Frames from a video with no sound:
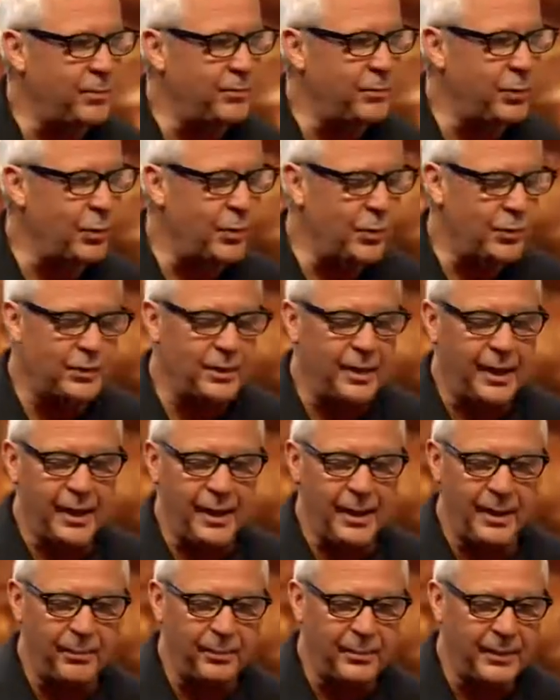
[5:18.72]
it on board.
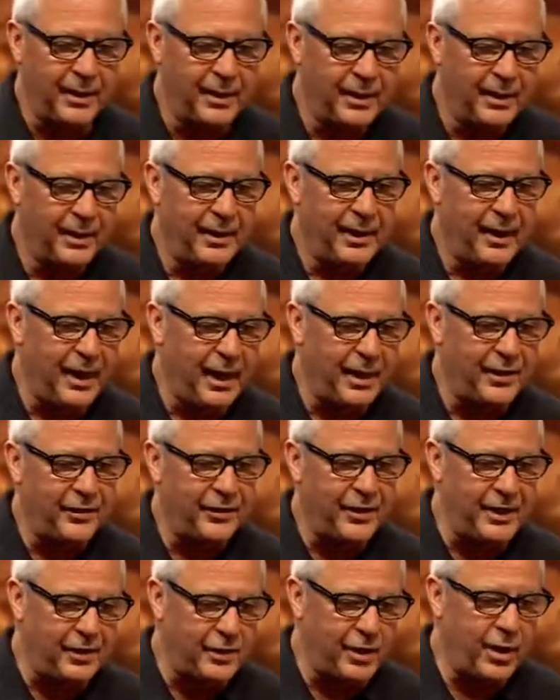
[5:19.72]
And I
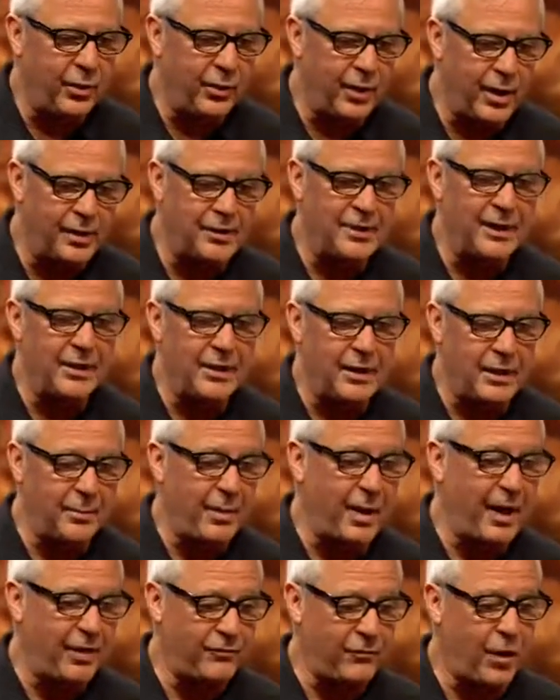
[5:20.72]
think the whole idea that you
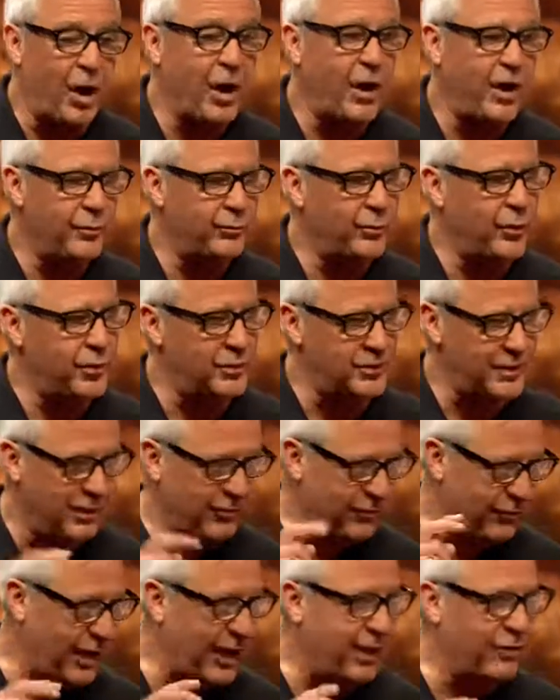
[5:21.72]
might have a
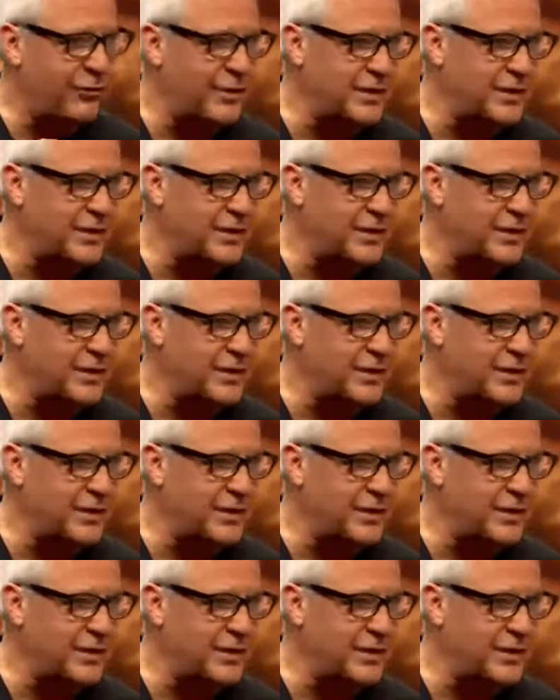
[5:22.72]
high-protein flour,